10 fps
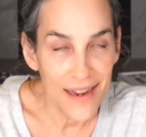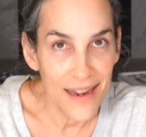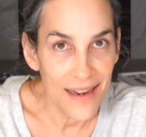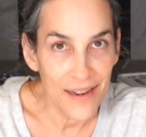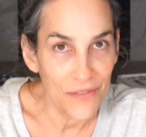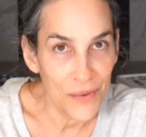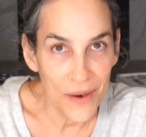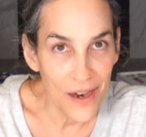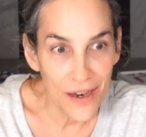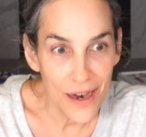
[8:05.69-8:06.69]
And if you
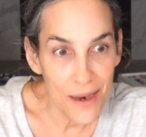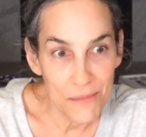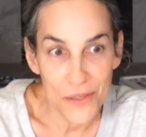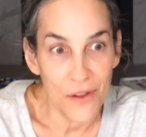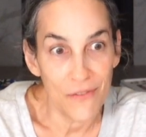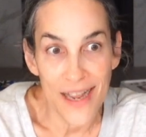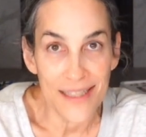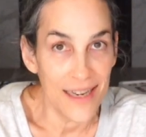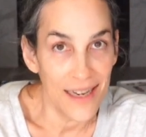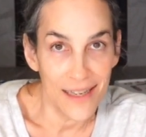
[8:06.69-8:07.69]
are, I'm so
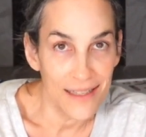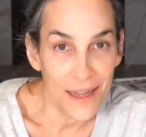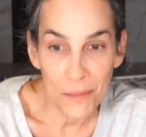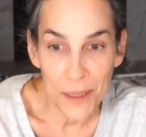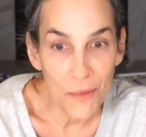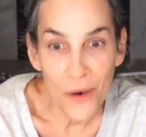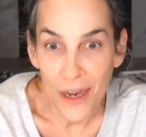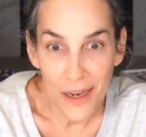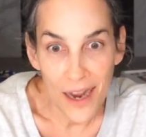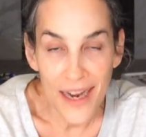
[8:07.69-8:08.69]
fascinated. Tell me
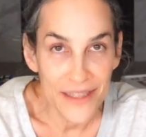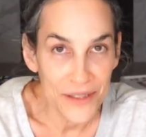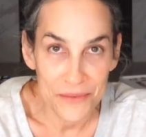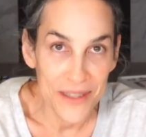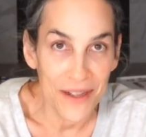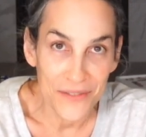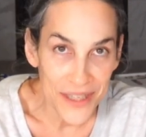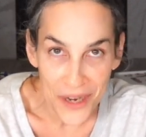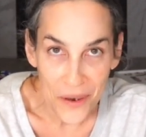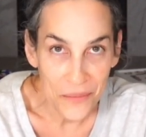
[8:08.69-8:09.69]
more. I just would love to
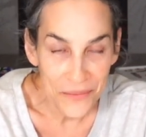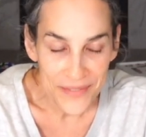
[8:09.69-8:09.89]
know.